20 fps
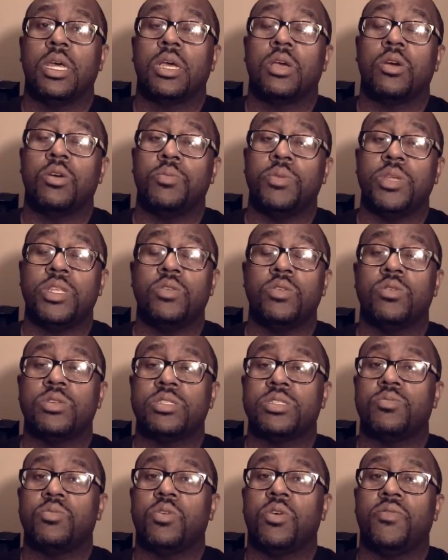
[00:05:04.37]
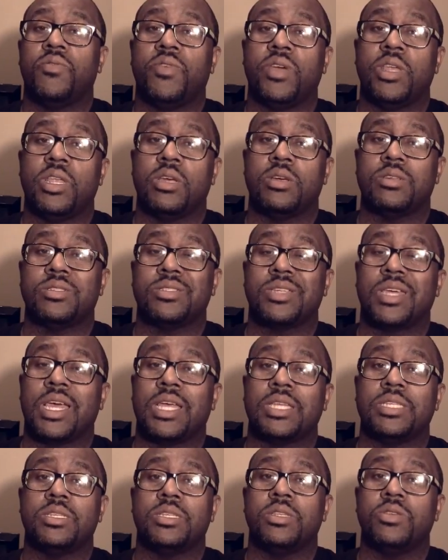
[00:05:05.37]
Gonna be doing some more videos. I
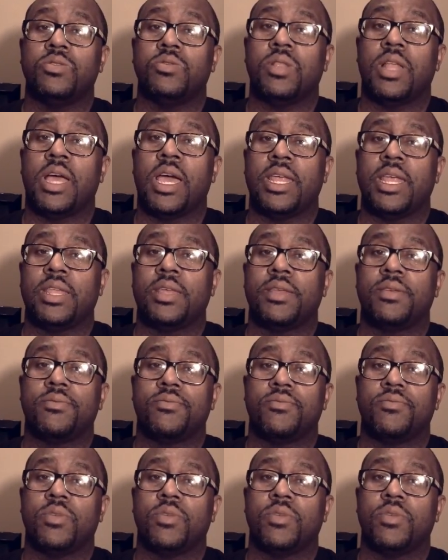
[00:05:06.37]
got some new lighting.